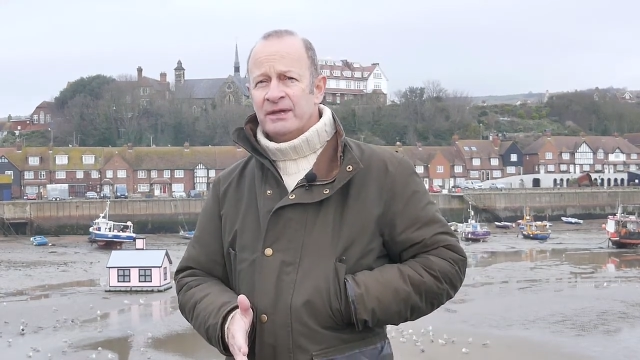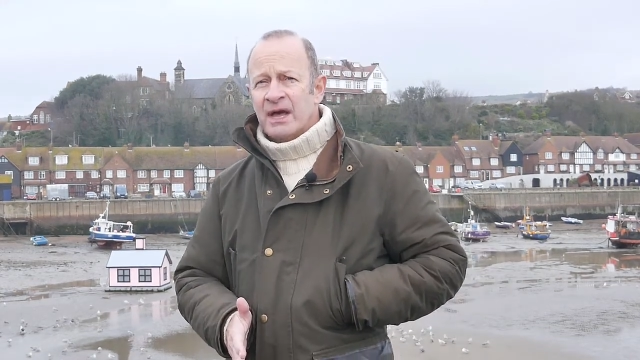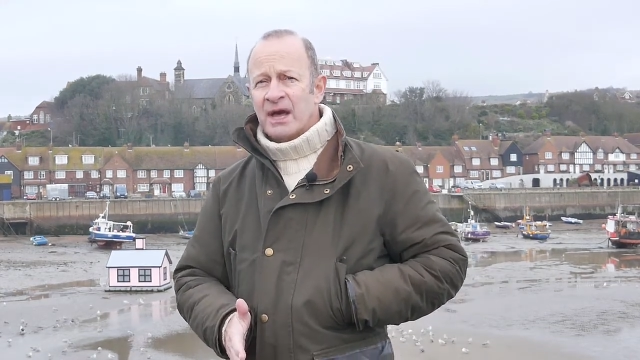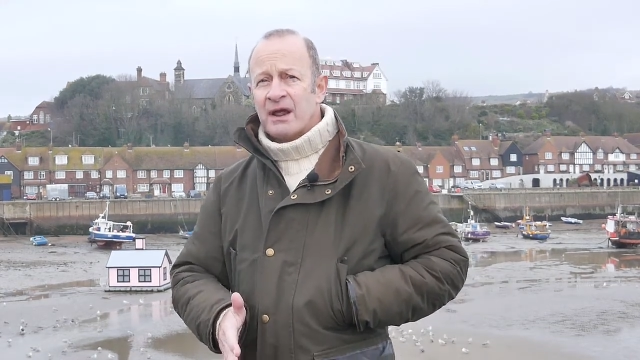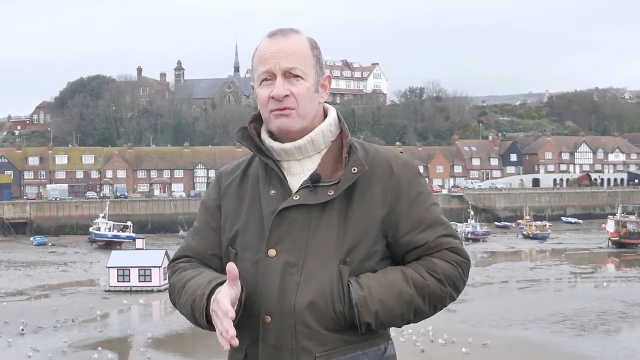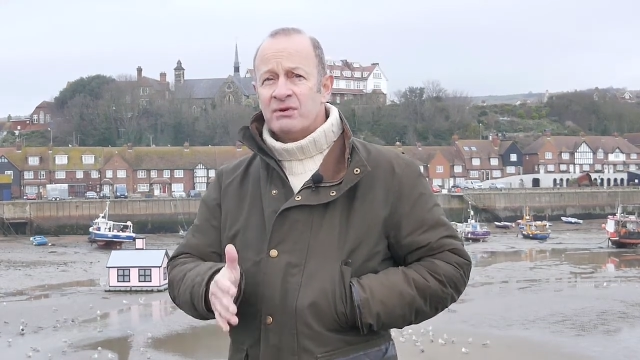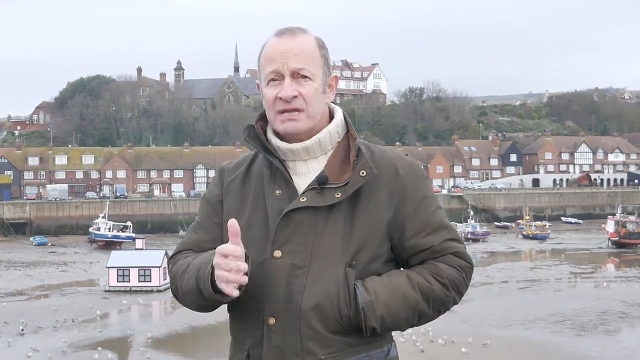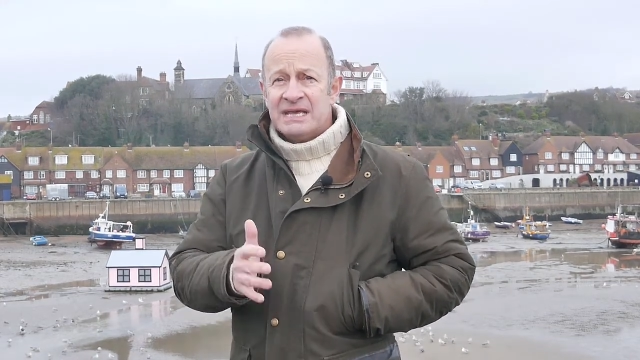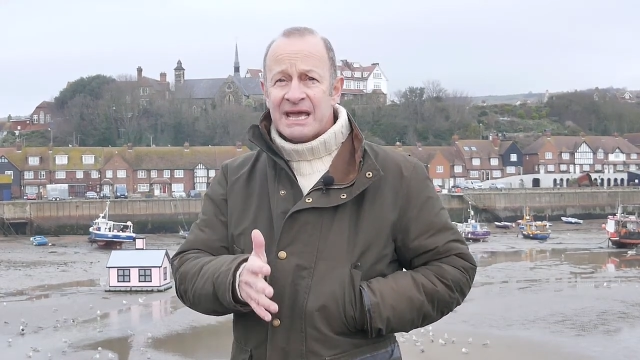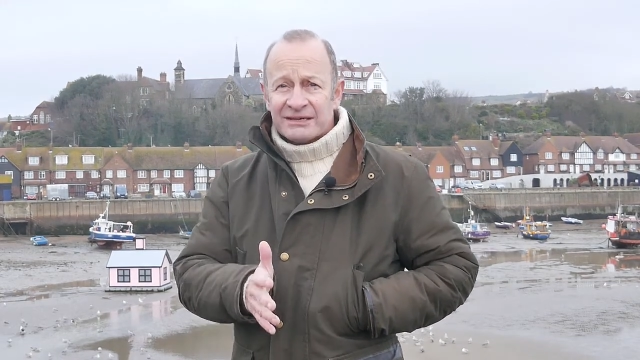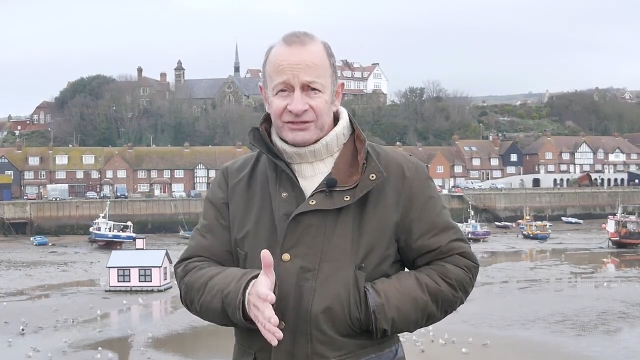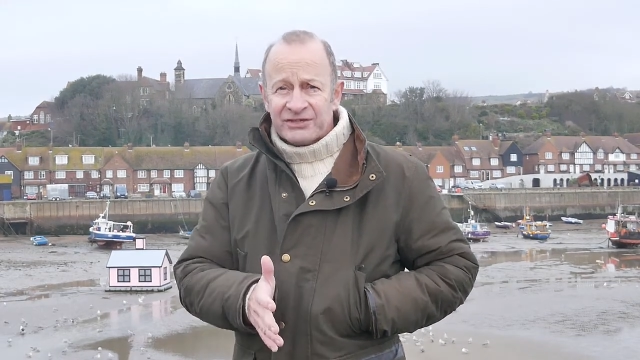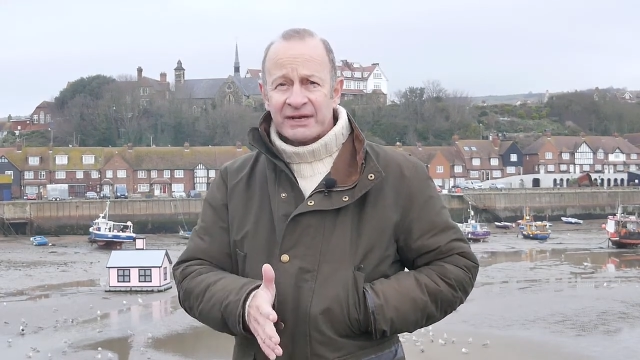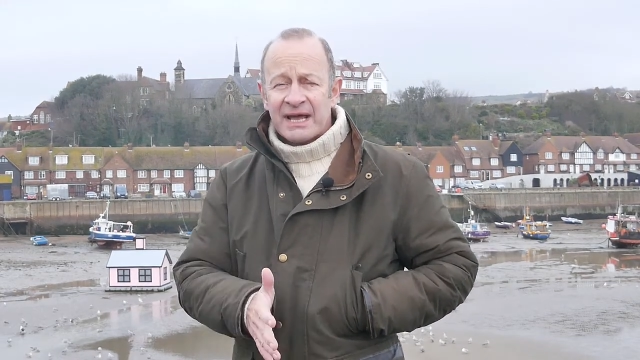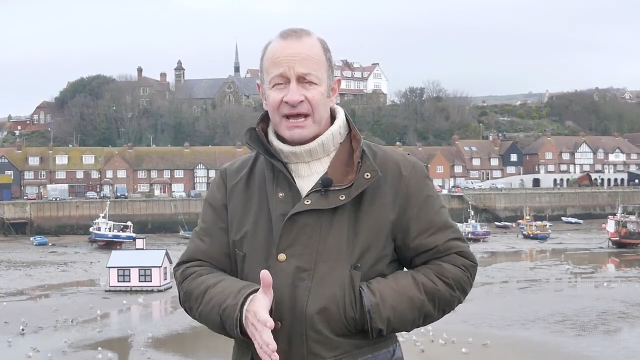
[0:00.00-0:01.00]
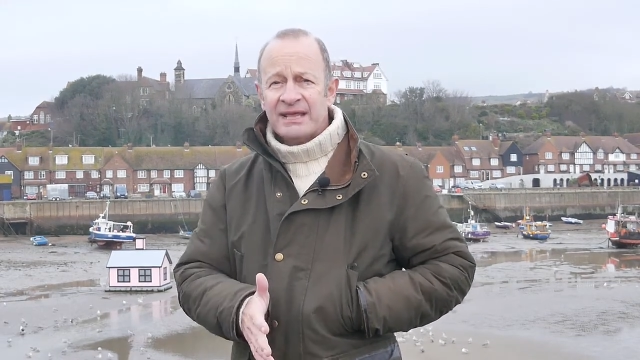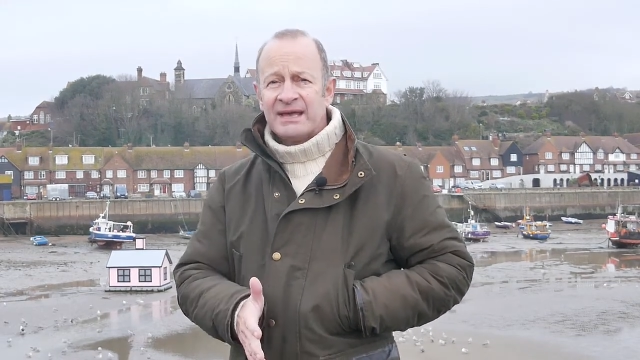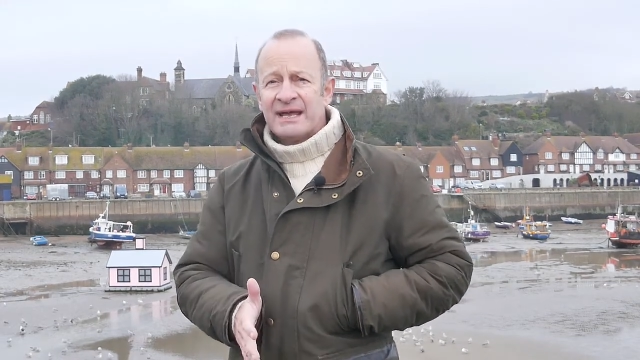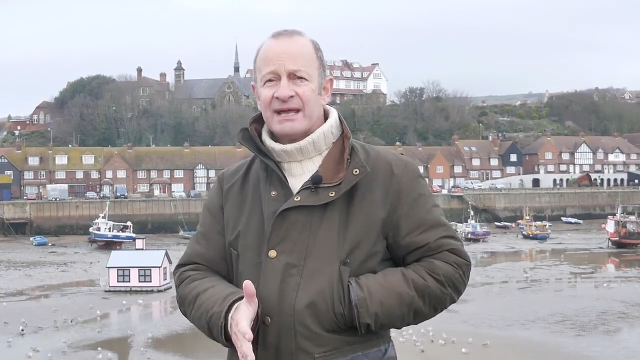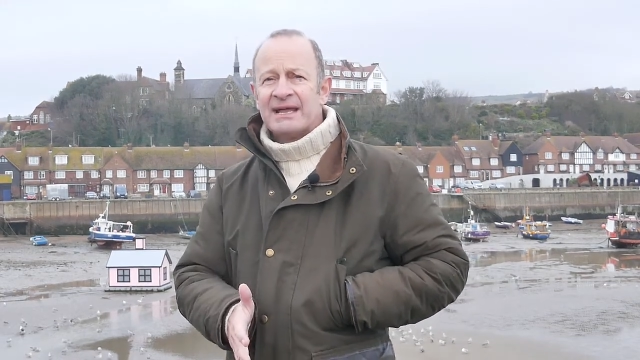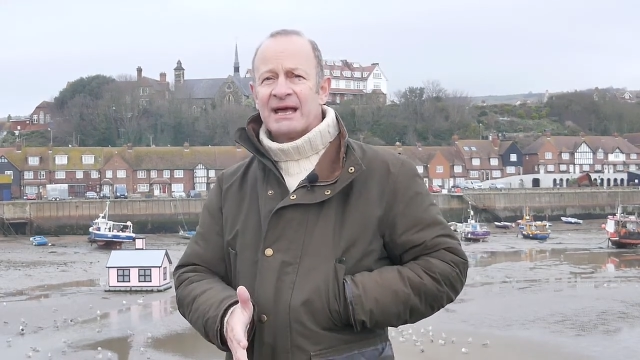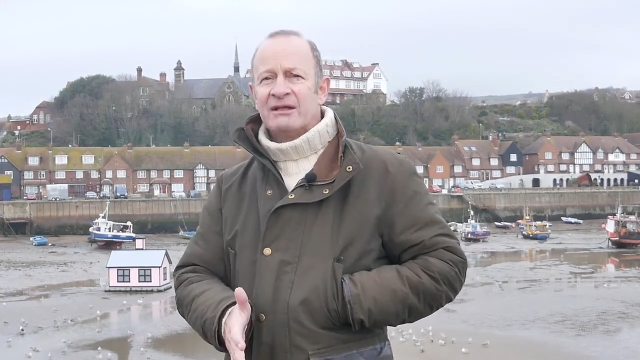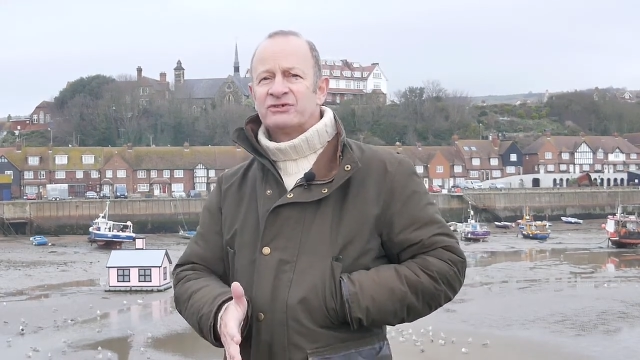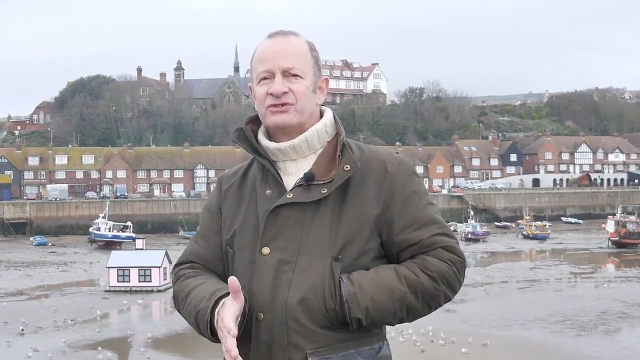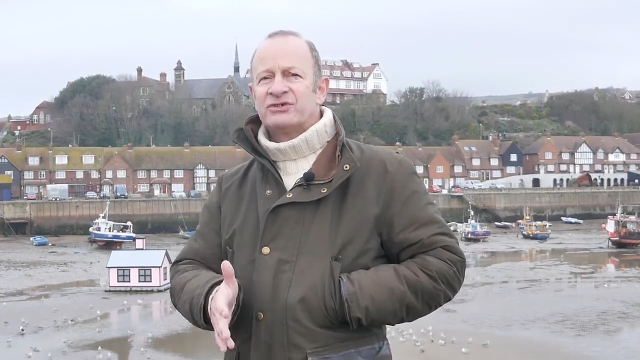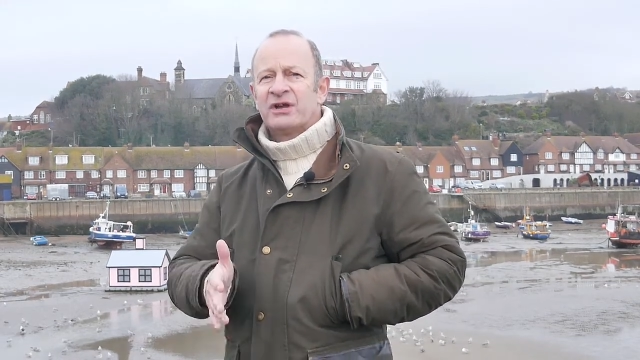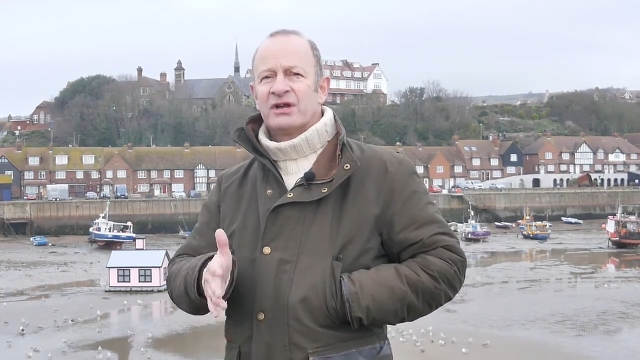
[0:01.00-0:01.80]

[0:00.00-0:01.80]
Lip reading: and only yesterday they announced